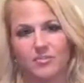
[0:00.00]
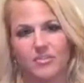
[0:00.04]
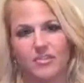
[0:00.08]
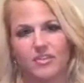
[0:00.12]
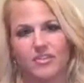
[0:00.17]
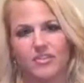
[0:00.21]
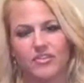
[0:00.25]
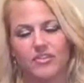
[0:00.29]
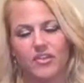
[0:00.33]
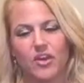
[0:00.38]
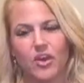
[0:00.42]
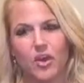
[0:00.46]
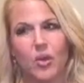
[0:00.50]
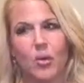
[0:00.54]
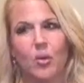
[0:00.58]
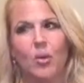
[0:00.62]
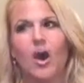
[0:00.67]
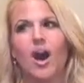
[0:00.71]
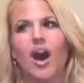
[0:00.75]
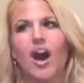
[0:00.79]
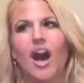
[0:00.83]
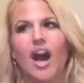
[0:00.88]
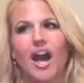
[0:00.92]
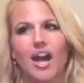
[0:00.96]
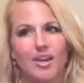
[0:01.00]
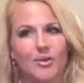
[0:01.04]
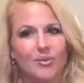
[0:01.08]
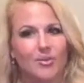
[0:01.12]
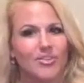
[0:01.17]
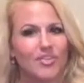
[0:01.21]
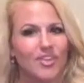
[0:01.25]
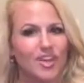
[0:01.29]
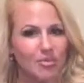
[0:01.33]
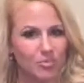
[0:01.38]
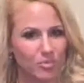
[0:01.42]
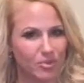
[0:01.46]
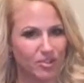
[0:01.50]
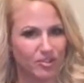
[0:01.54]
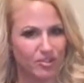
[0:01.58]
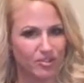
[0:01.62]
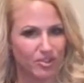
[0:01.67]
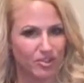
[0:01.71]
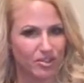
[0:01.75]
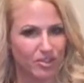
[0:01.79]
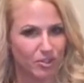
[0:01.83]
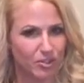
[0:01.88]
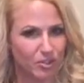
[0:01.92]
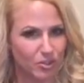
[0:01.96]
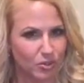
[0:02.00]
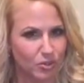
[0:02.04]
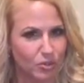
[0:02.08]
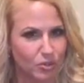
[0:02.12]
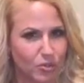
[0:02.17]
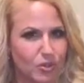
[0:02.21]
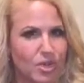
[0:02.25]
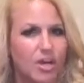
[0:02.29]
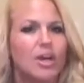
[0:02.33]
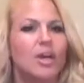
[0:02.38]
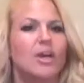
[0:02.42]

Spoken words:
So I was that person who